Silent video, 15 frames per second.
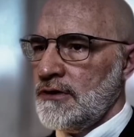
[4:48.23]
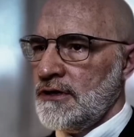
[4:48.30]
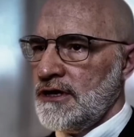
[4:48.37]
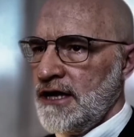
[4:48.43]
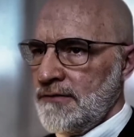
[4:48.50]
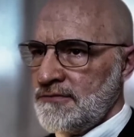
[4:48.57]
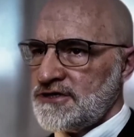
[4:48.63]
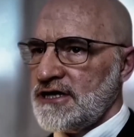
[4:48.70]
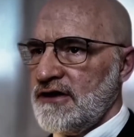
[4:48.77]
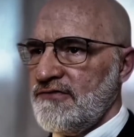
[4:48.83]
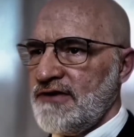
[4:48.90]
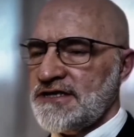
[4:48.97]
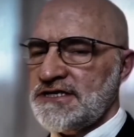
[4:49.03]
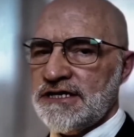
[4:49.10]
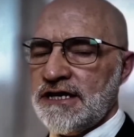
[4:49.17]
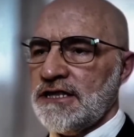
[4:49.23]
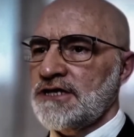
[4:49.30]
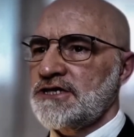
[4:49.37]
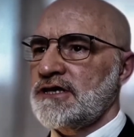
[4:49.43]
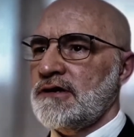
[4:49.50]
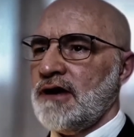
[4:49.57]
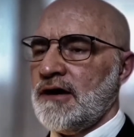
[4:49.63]
himself has acknowledged
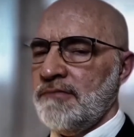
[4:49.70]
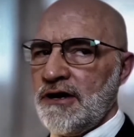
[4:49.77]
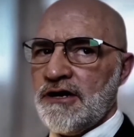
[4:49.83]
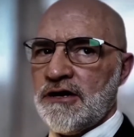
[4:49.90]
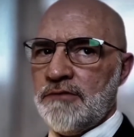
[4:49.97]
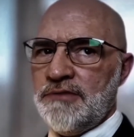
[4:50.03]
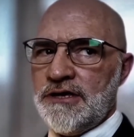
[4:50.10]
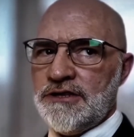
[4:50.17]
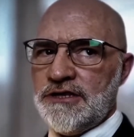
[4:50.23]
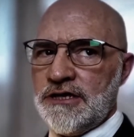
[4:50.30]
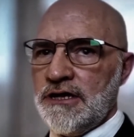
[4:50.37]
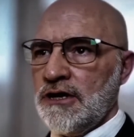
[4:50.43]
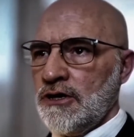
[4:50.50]
that America being the